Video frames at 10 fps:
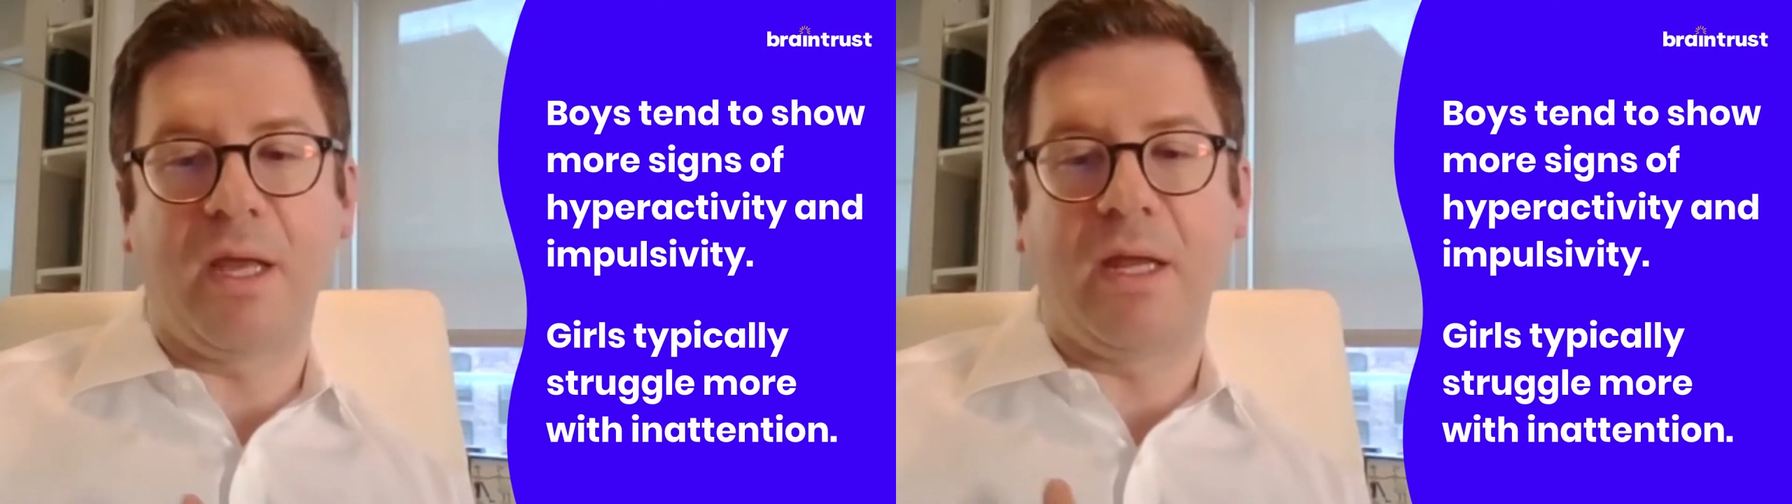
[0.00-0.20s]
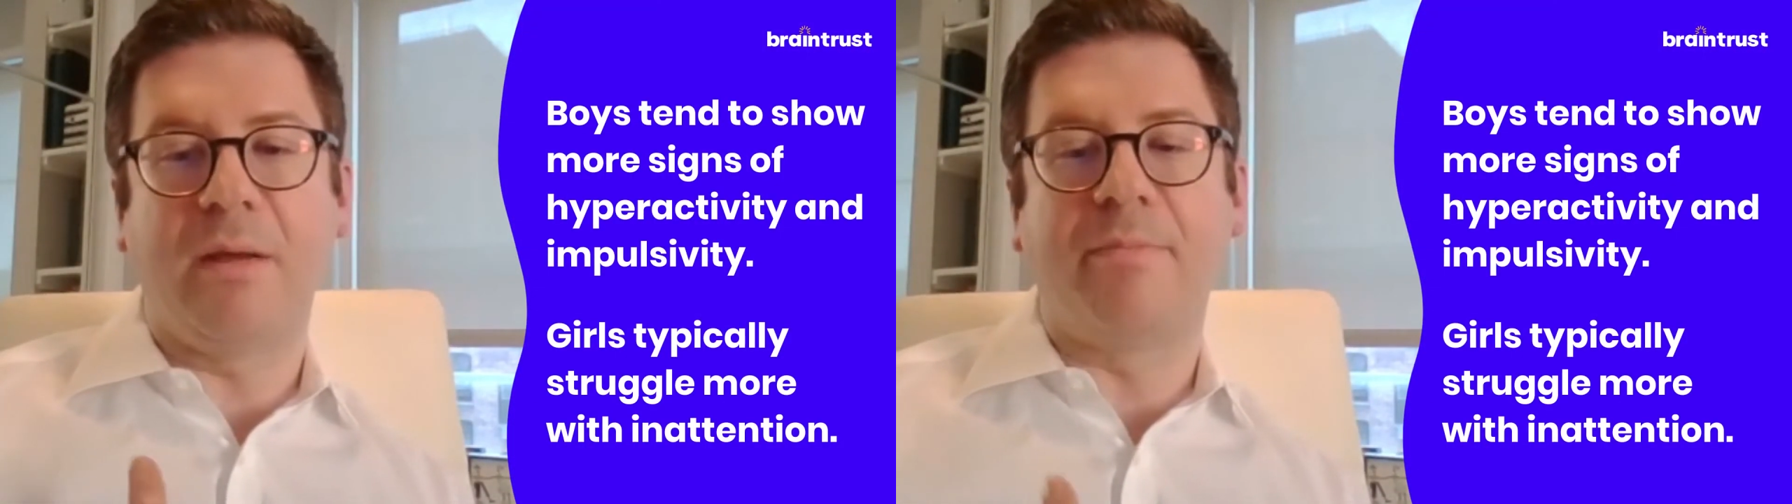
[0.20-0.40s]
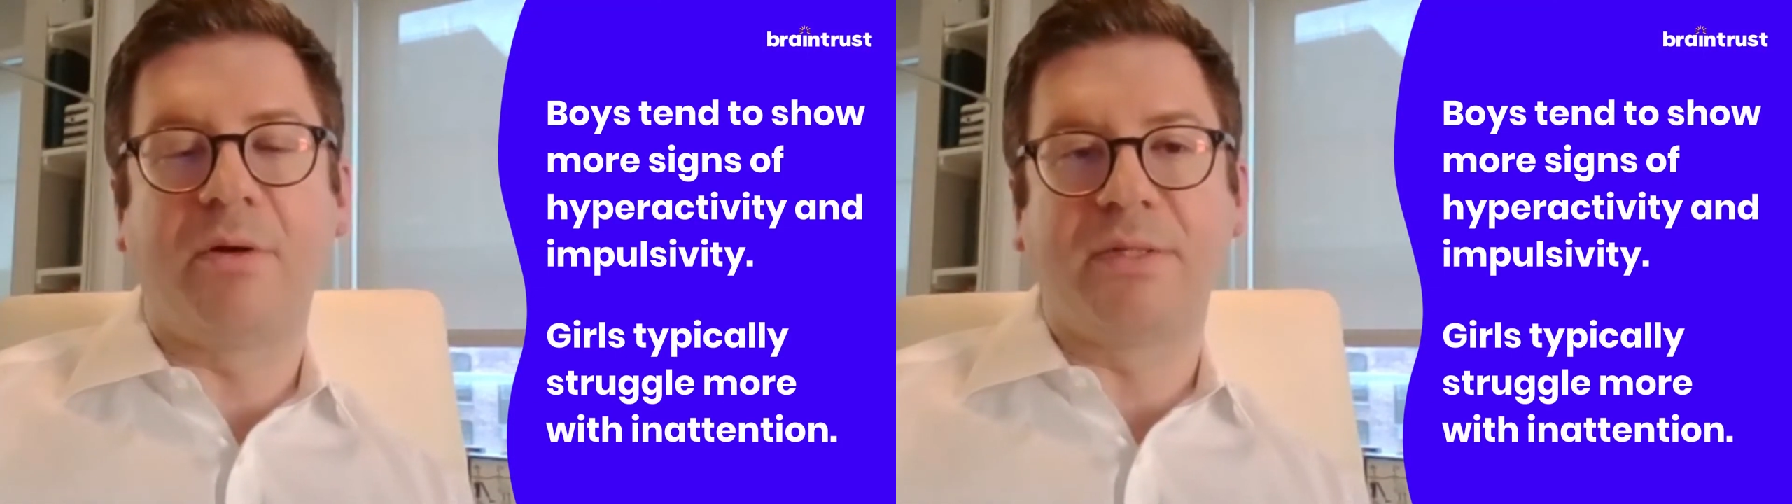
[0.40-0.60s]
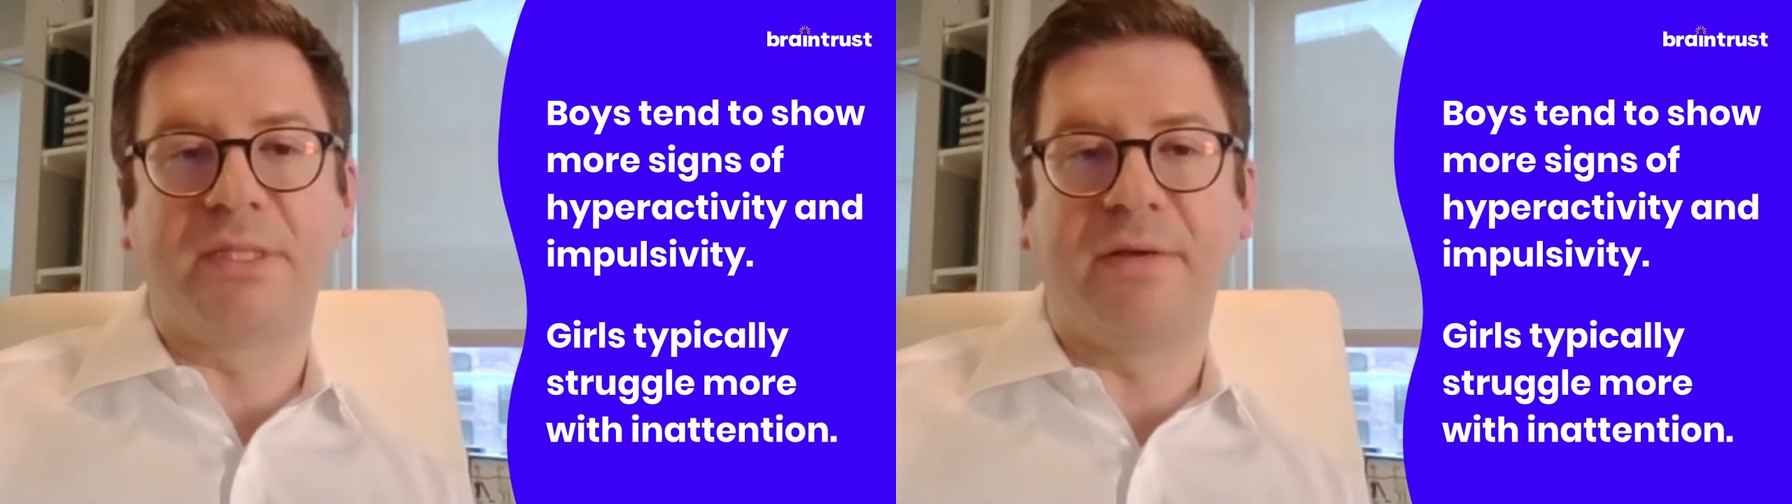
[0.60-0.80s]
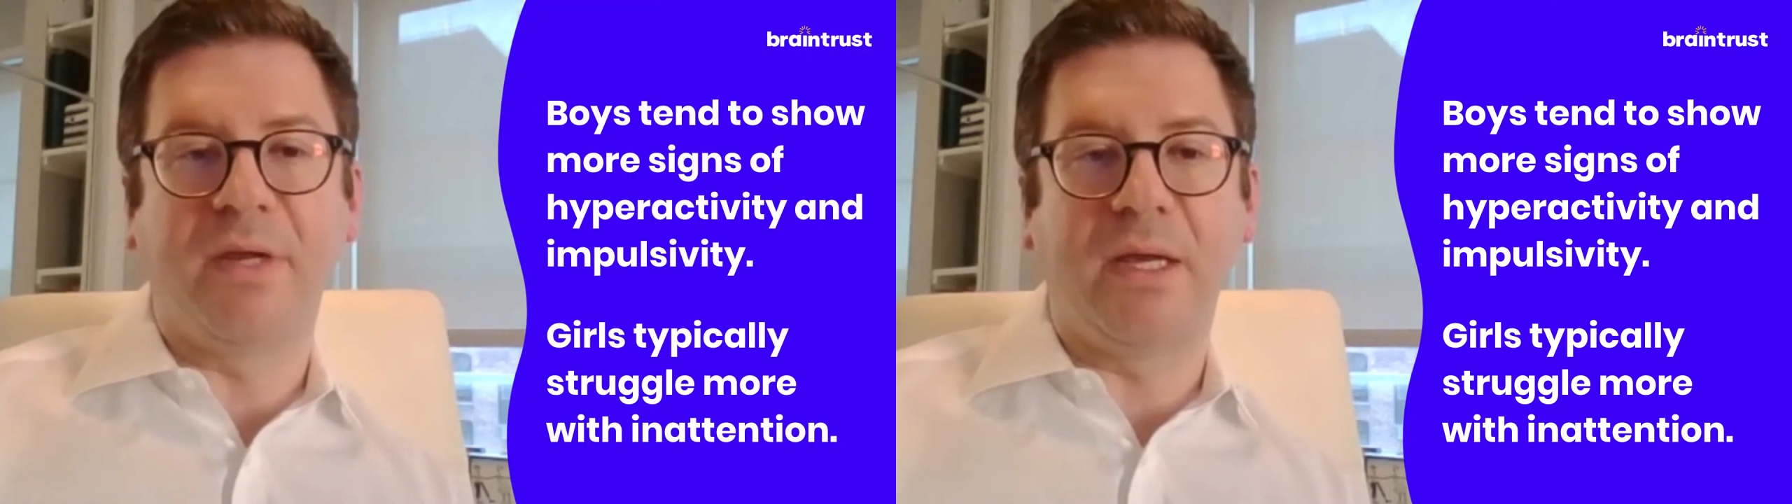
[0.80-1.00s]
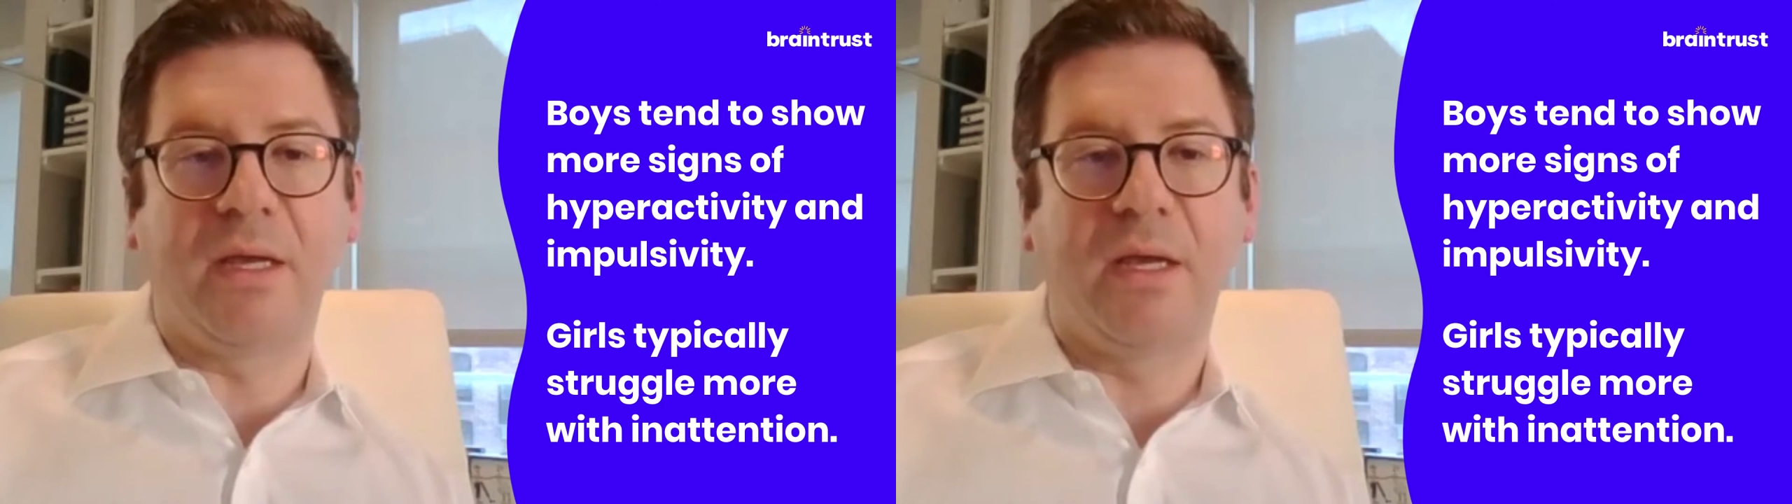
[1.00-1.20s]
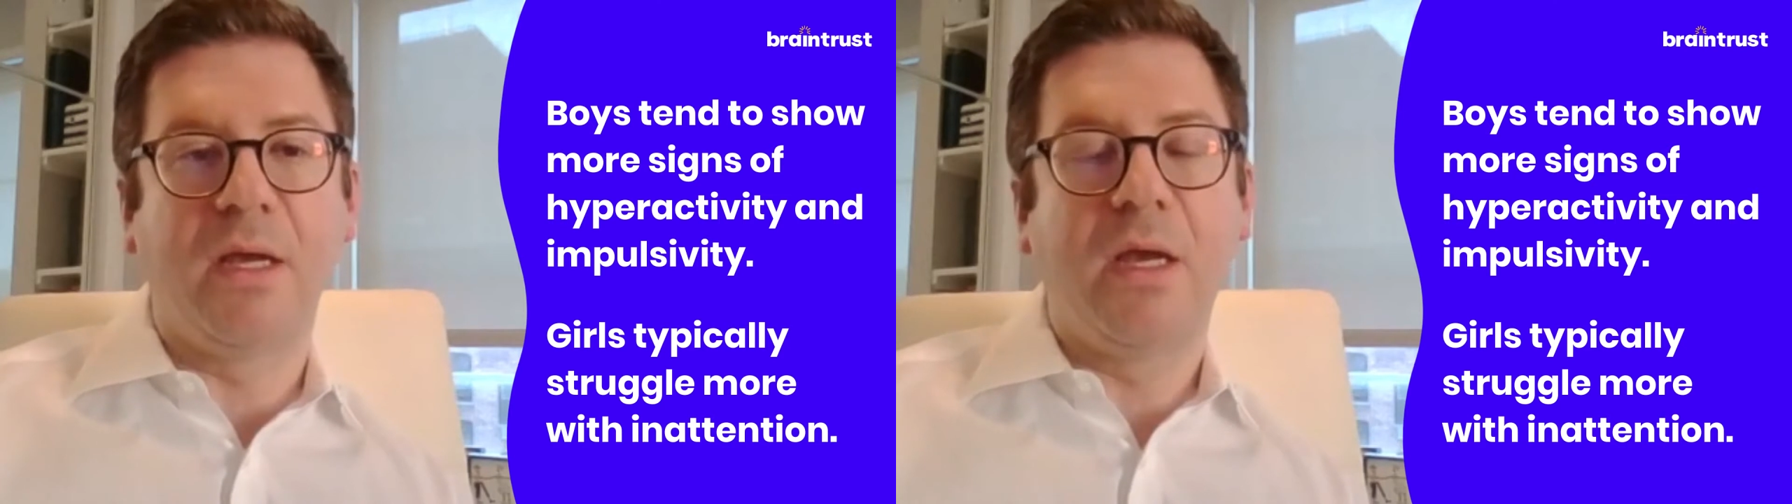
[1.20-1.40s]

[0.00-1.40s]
and impulsivity.